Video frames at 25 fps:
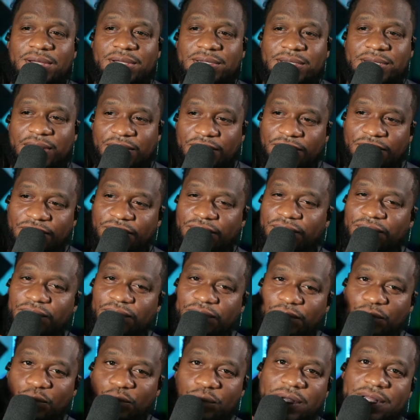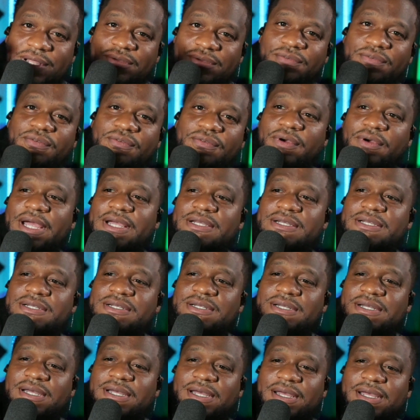that are really fresh,
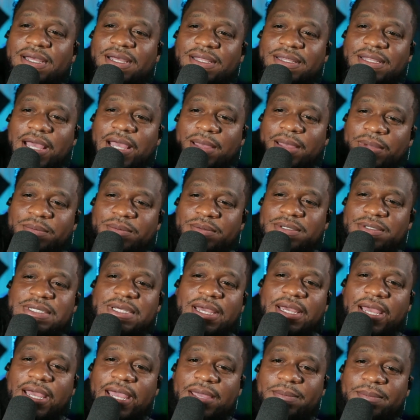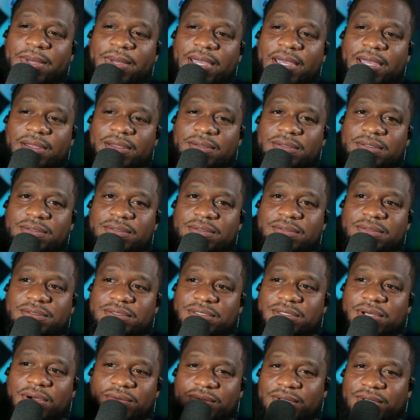that people say, "Hey man,
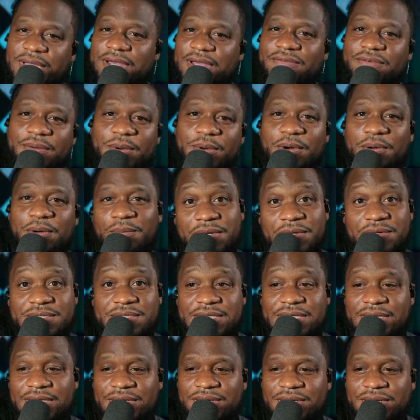don't give up on music."